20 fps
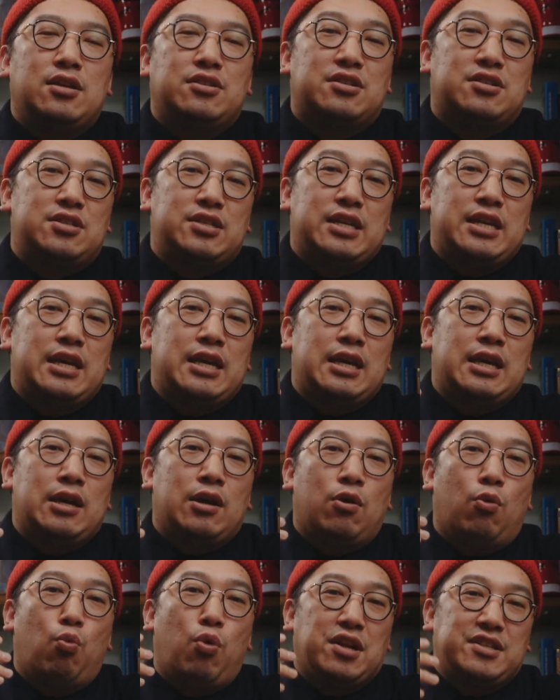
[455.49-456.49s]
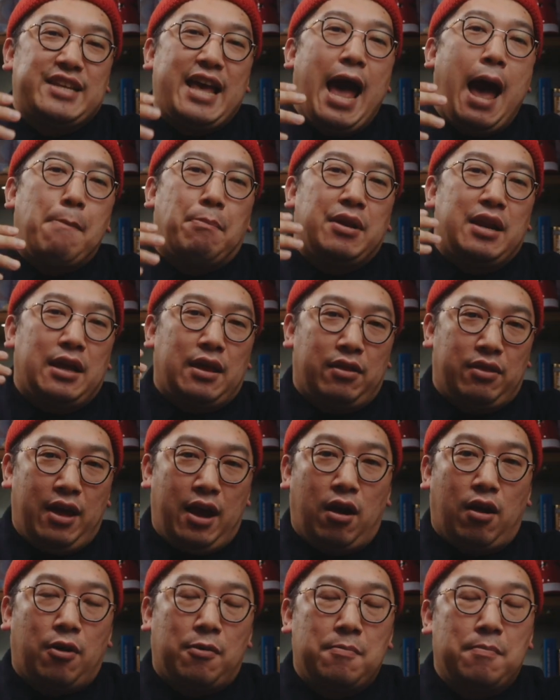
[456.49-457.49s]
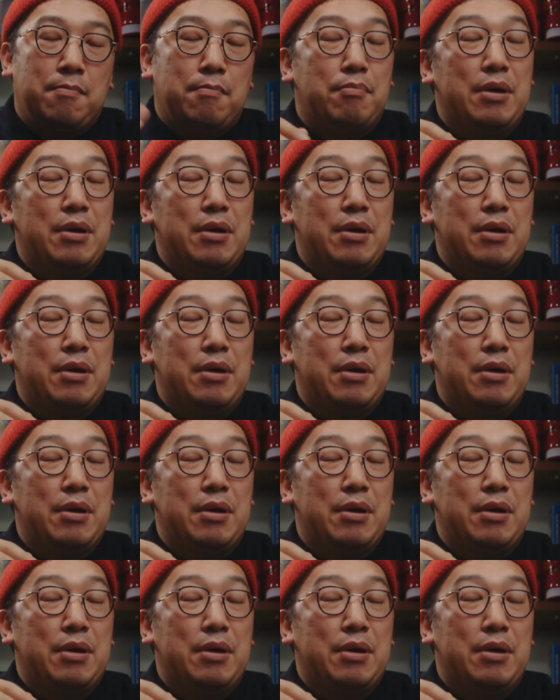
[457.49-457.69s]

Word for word: to see what's happening there.